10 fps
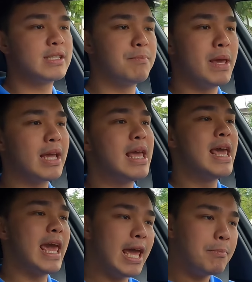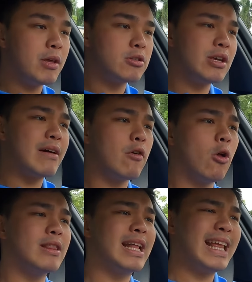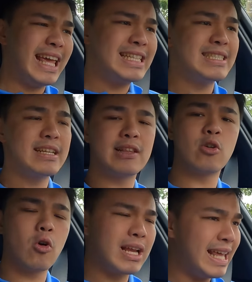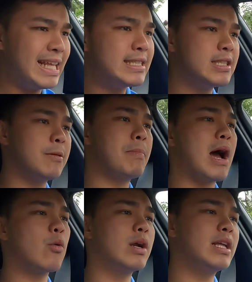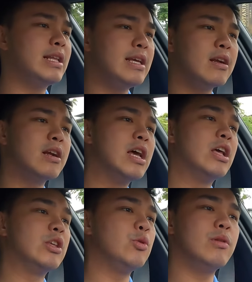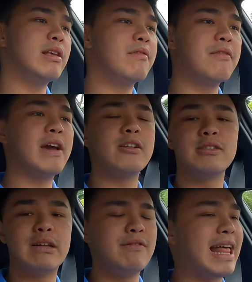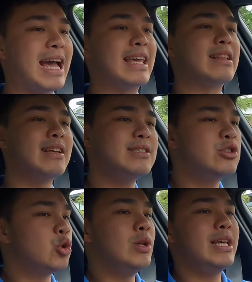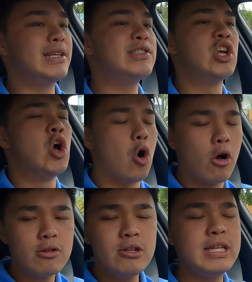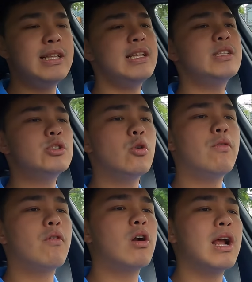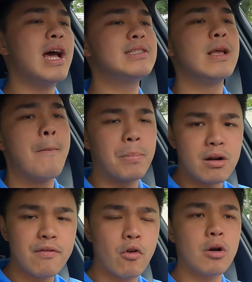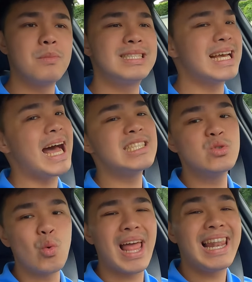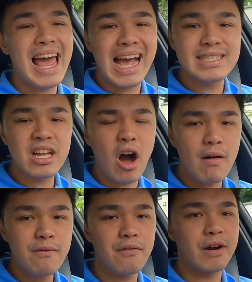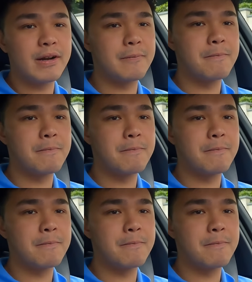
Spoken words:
big. And because you have all that instant torque, instant power in here, you will never find yourself lacking. This truly is all you need insofar as performance as well as comfort.